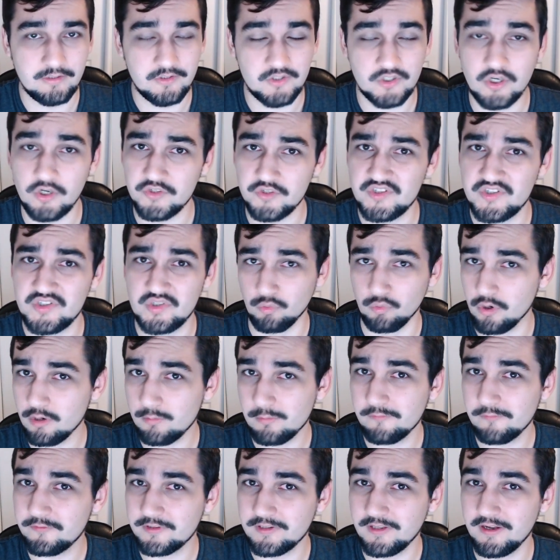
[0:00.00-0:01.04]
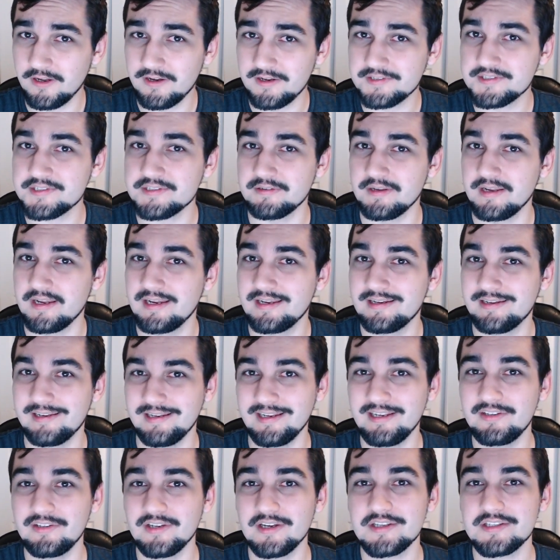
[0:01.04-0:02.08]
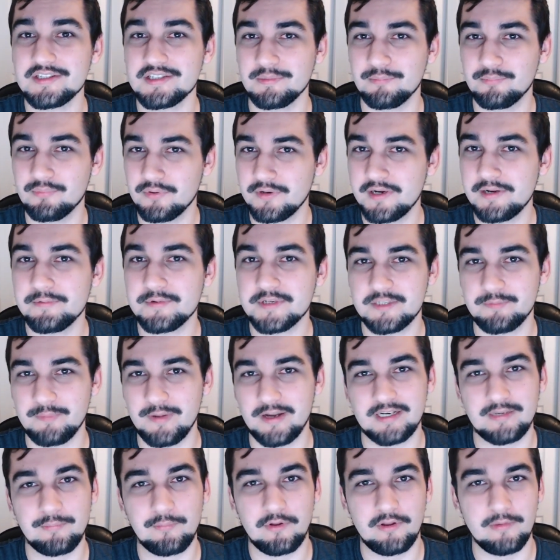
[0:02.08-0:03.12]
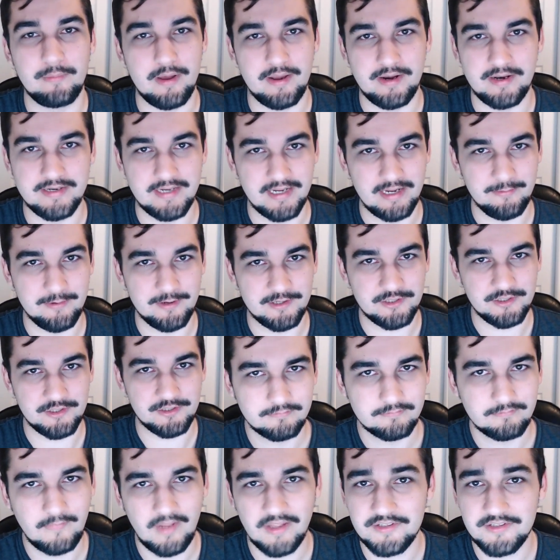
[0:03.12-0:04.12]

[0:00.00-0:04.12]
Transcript: It's called Swarm of Claws, and it does a pretty respectable amount of damage.